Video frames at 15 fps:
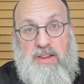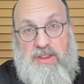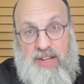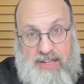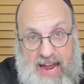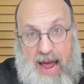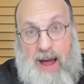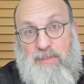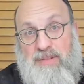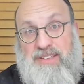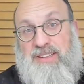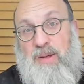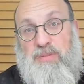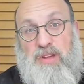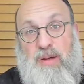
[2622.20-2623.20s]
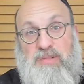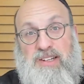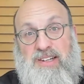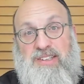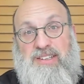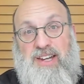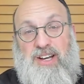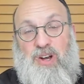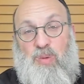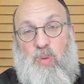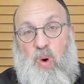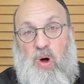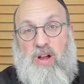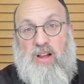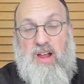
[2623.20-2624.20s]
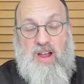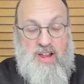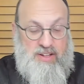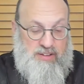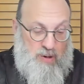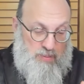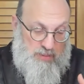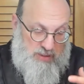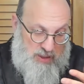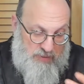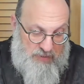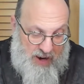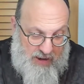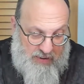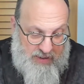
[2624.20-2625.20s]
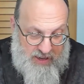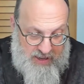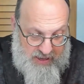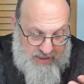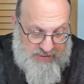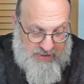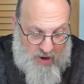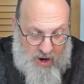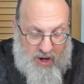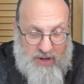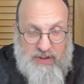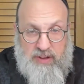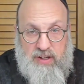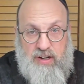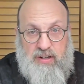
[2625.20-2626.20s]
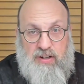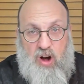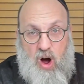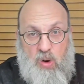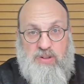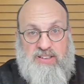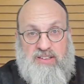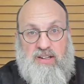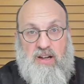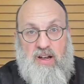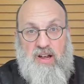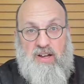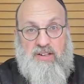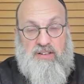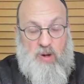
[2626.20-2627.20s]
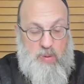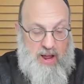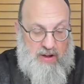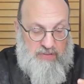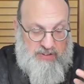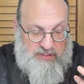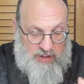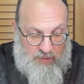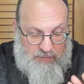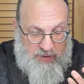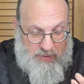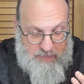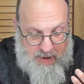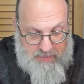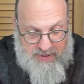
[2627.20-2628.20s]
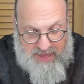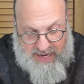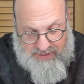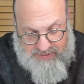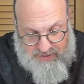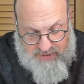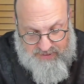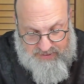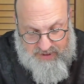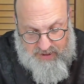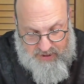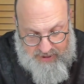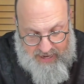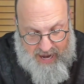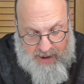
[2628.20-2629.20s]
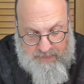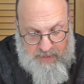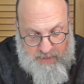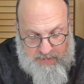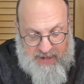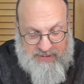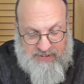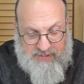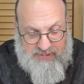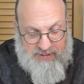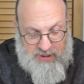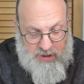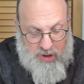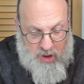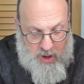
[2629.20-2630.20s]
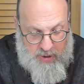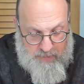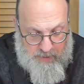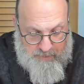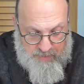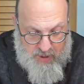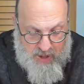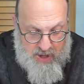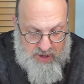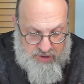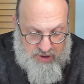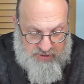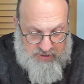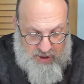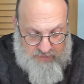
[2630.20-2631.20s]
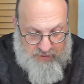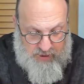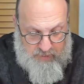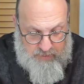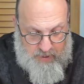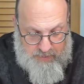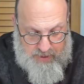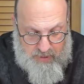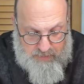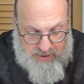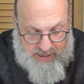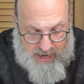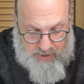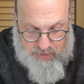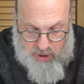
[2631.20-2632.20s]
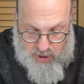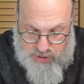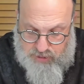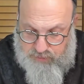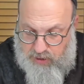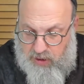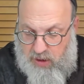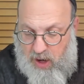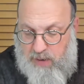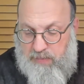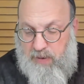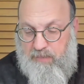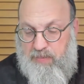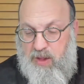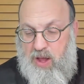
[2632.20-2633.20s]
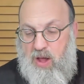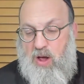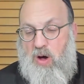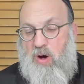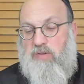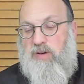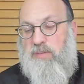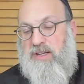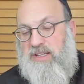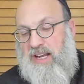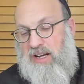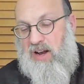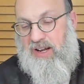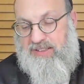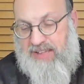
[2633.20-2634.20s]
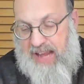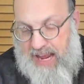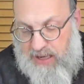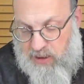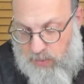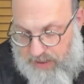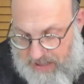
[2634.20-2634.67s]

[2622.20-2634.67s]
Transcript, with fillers: the Yam is sometimes considered a wall. So Tiberia is on the coast. So we have a suffix. Maybe that's considered a yam. Maybe that's considered a chayma. Shasafik im a yam kechayma. Over Medinais Elu